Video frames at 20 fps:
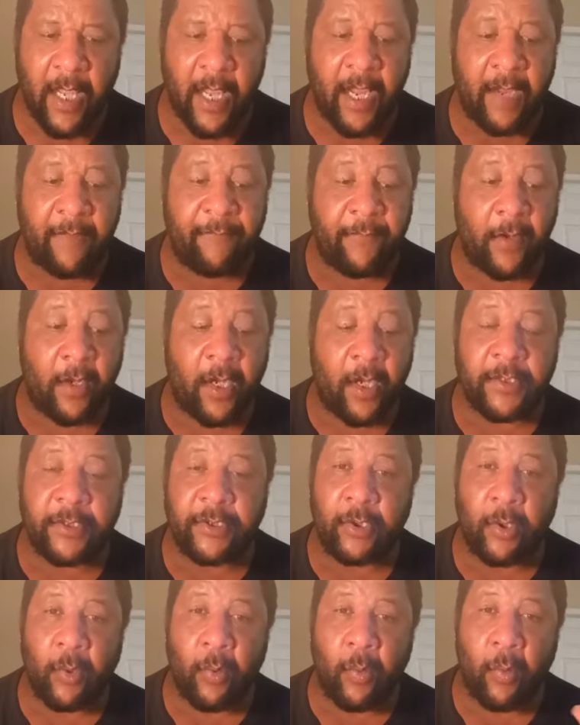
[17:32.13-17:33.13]
And for us
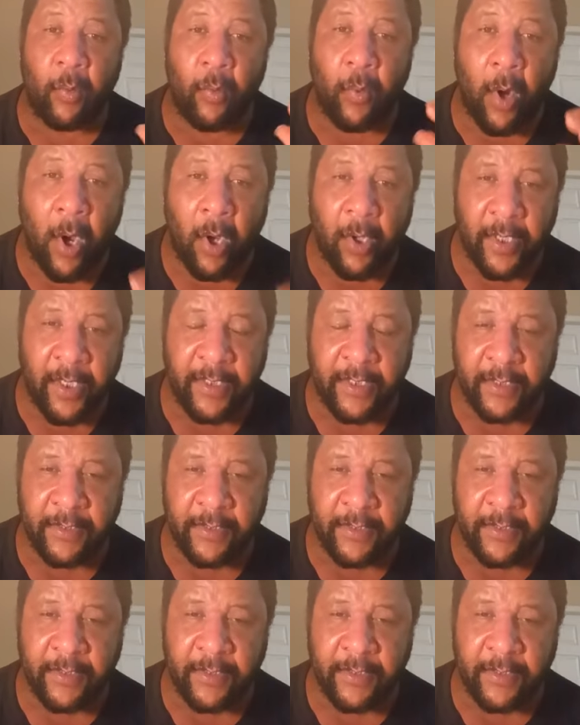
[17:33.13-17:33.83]
to walk in the